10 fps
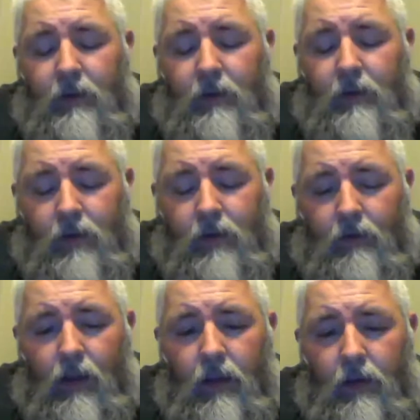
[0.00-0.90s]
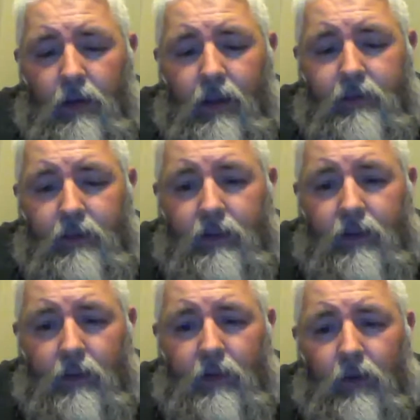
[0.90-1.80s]
a truck driver, and I haul gasoline.
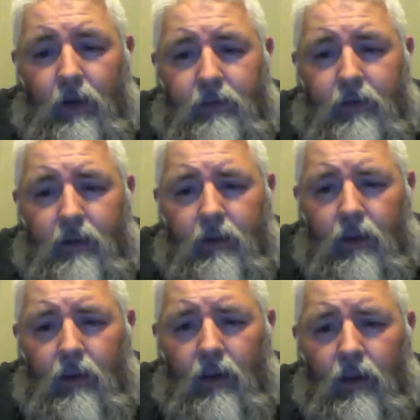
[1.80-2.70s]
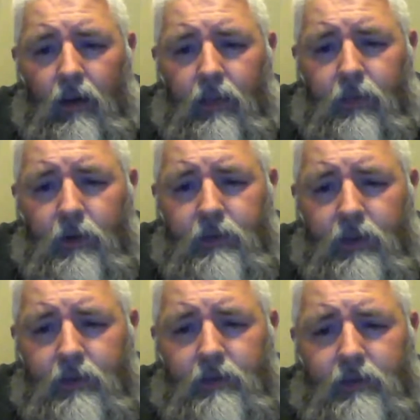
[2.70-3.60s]
I've been watching it uh,
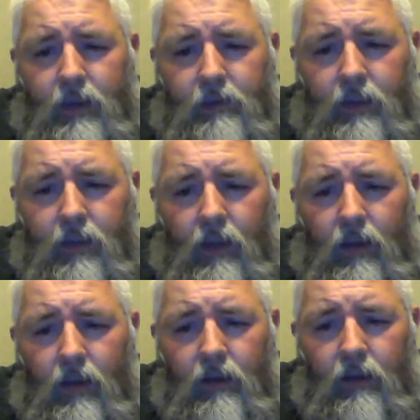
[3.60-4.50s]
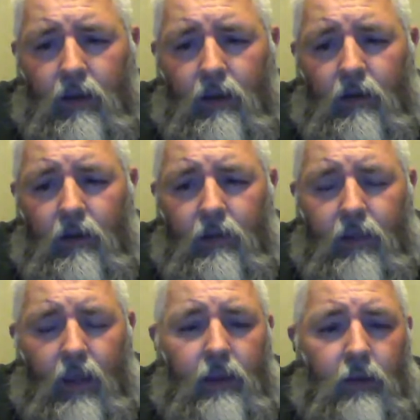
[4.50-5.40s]
360 Steven, uh, uh,
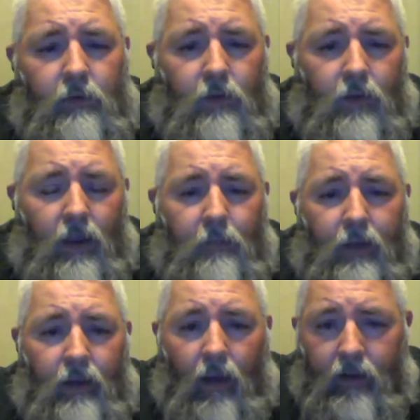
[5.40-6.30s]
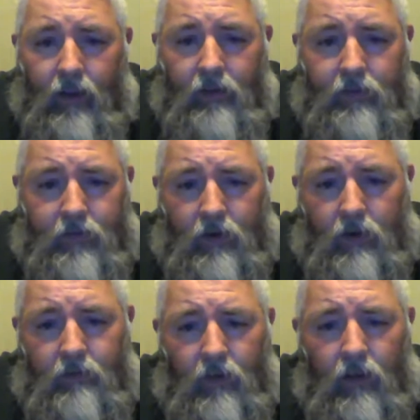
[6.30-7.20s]
thank you for that, but I didn't
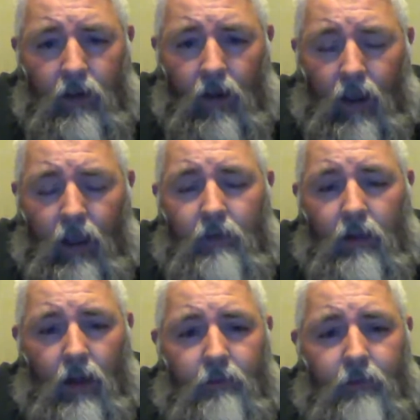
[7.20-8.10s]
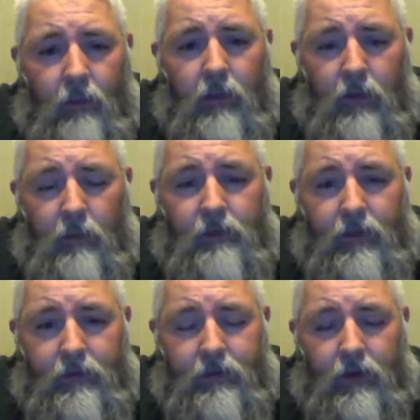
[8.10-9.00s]
serve. I have a lot of family members
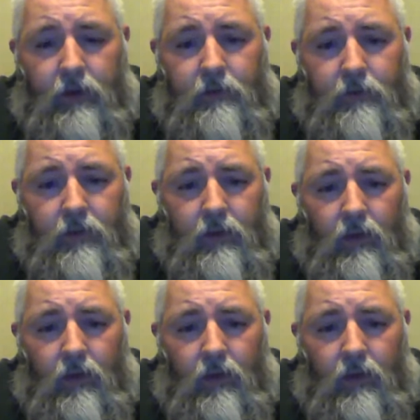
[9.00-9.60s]
that serve.